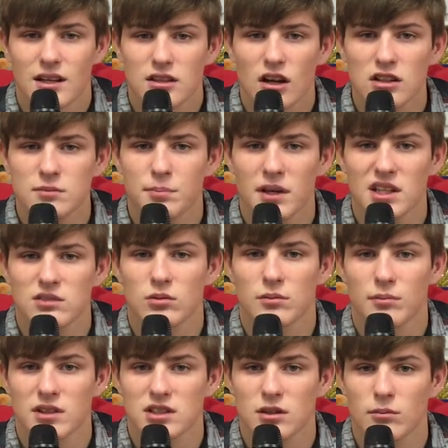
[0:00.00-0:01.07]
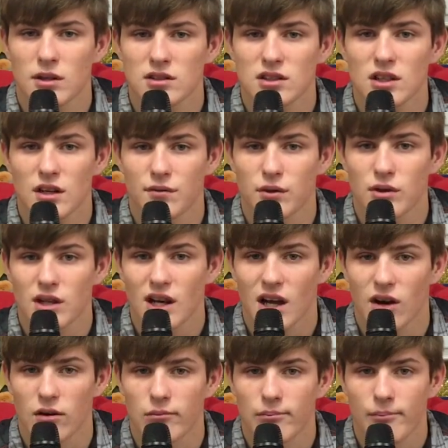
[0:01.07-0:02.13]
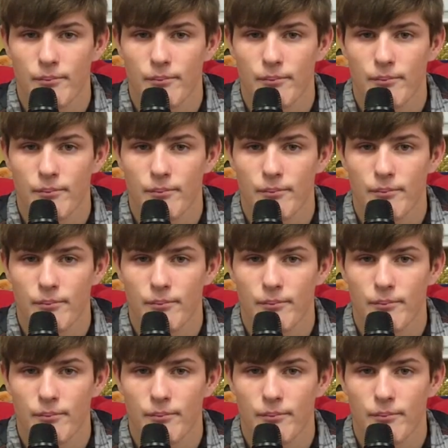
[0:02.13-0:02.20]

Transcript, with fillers: Touch base with Mr. Miller if you can help.